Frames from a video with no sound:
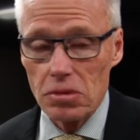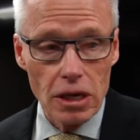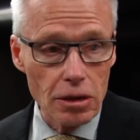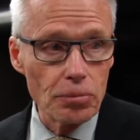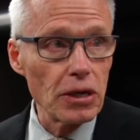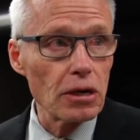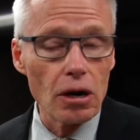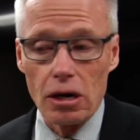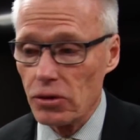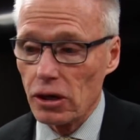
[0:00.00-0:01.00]
They competed
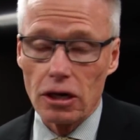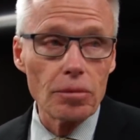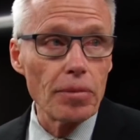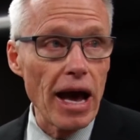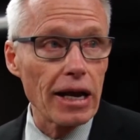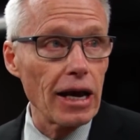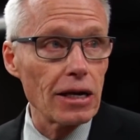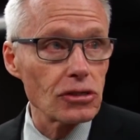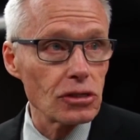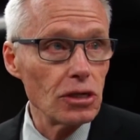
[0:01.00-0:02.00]
hard. They're going to come back at
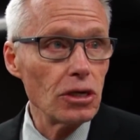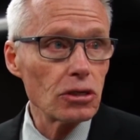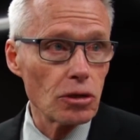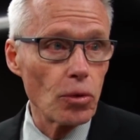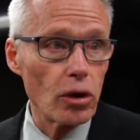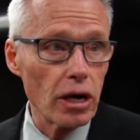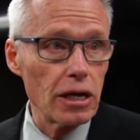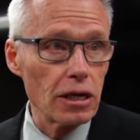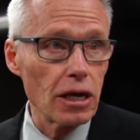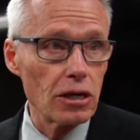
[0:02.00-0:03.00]
us tomorrow
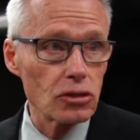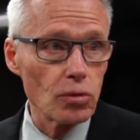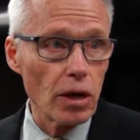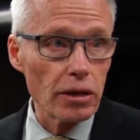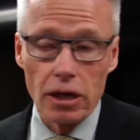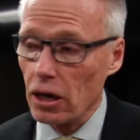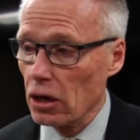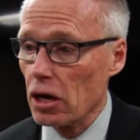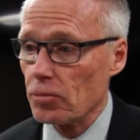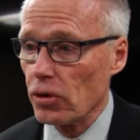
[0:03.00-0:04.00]
night again as well. They got a
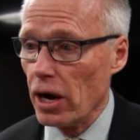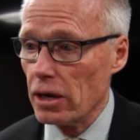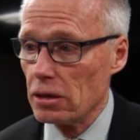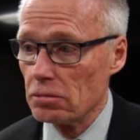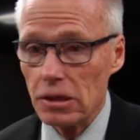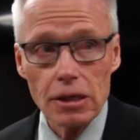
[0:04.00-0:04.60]
lot of pride, and